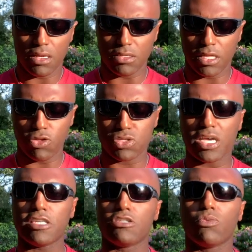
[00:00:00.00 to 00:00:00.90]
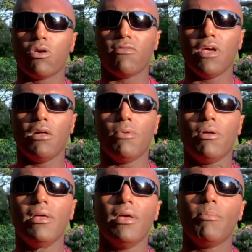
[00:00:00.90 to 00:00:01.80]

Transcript: until other sizes were available.